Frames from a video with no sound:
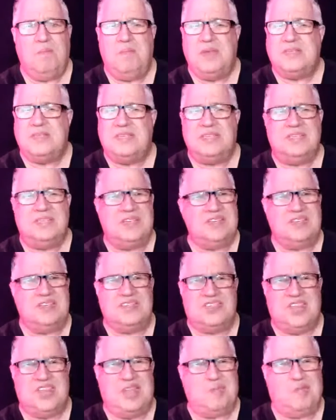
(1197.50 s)
Business is
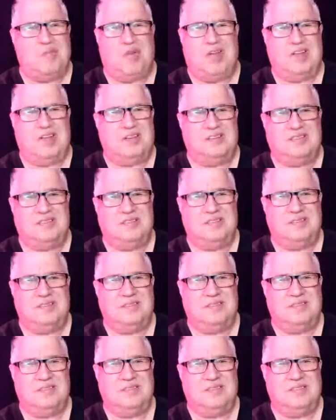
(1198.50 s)
the same way.
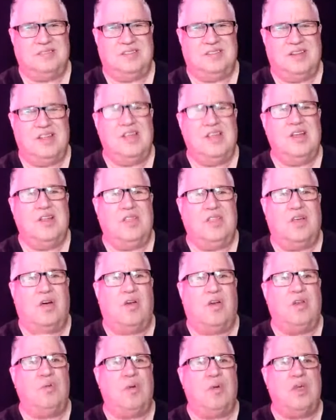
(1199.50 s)
The
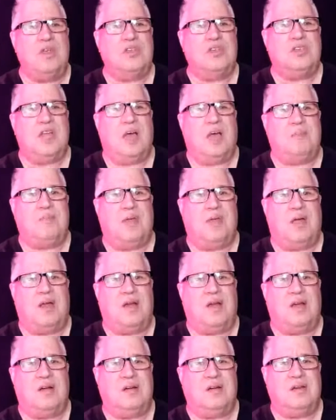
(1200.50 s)
only way you stop the
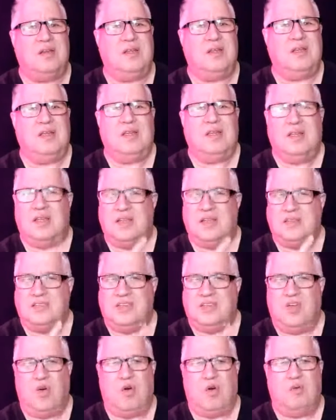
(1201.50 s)
hurt is
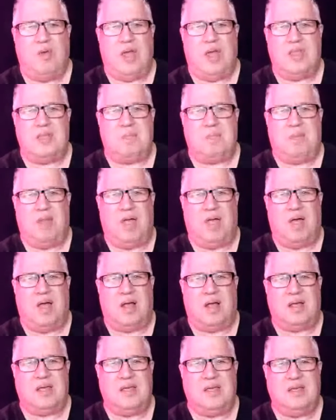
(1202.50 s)
go around the
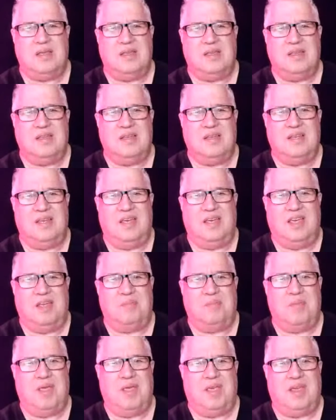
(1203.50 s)
block
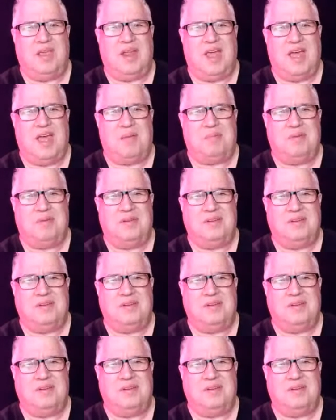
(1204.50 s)
and make it happen.